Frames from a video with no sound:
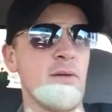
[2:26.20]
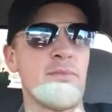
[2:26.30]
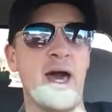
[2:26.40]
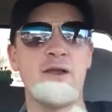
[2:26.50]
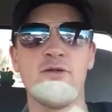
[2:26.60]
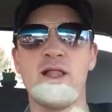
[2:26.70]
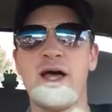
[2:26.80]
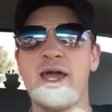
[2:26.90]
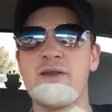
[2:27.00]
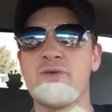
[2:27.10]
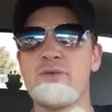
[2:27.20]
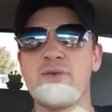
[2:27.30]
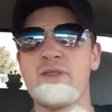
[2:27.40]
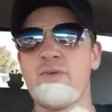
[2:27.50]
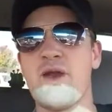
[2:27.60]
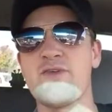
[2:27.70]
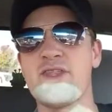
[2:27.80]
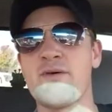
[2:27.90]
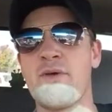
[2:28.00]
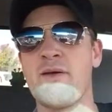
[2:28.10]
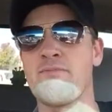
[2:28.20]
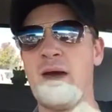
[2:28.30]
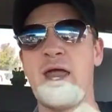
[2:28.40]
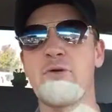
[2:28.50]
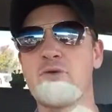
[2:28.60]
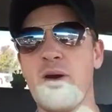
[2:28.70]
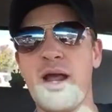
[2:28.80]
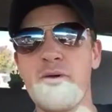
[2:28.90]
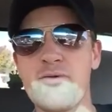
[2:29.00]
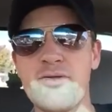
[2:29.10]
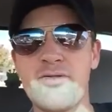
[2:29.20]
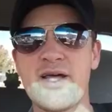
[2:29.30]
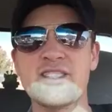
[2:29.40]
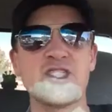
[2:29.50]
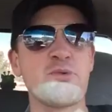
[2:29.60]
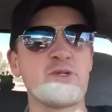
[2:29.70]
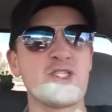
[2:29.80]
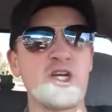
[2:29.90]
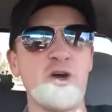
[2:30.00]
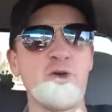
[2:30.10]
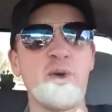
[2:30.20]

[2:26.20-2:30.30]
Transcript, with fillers: Battle Line, whatever the uh, Battleground, that stupid show.